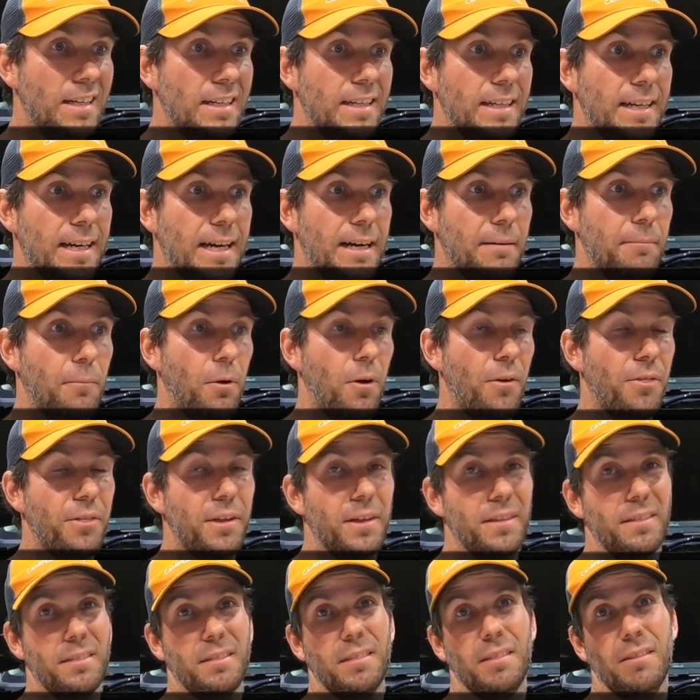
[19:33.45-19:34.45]

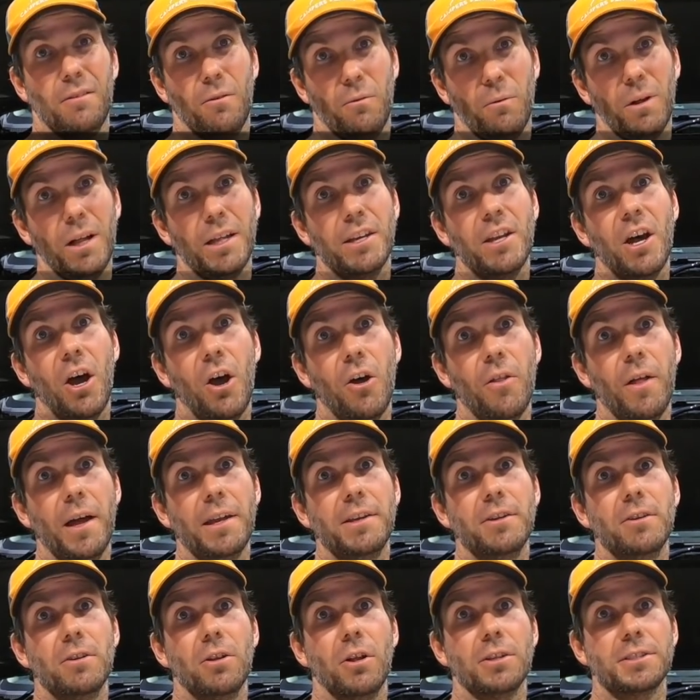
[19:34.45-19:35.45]
I know they
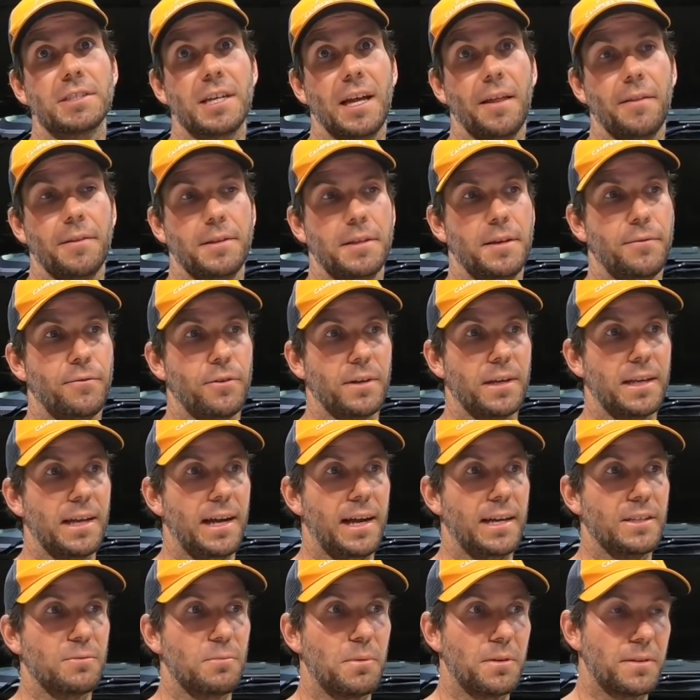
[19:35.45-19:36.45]
do lots of other different
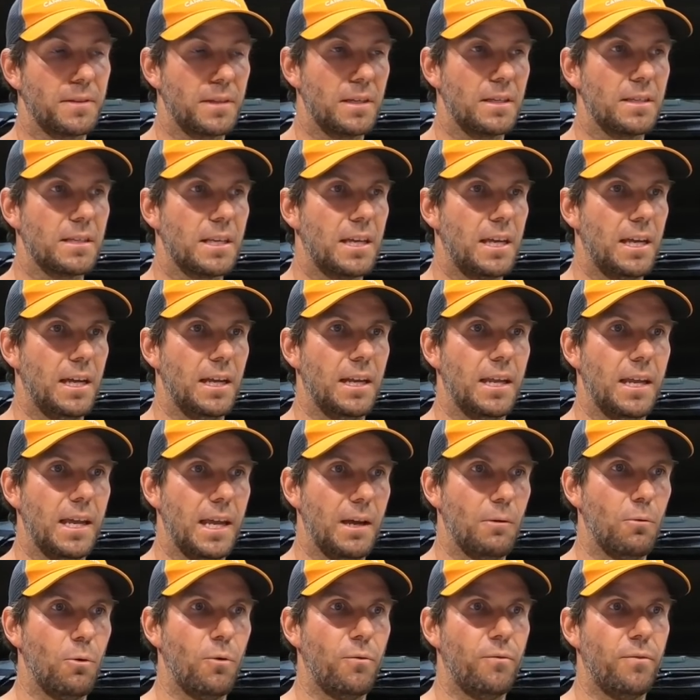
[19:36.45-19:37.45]
cars, but this kit
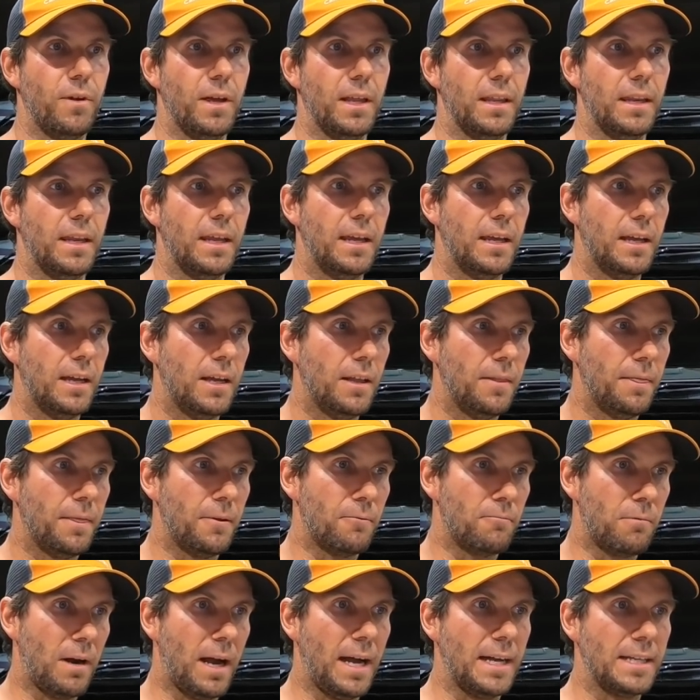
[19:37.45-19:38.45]
here will fit the
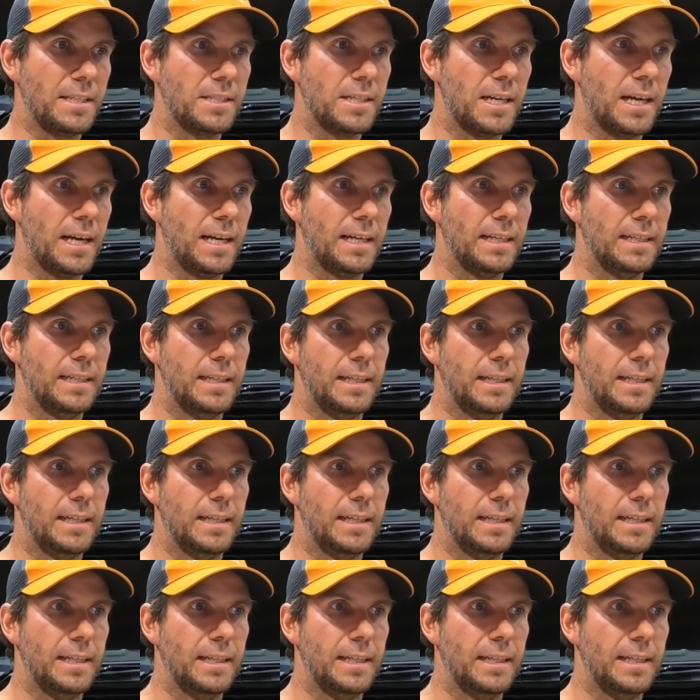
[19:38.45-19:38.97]
Ranger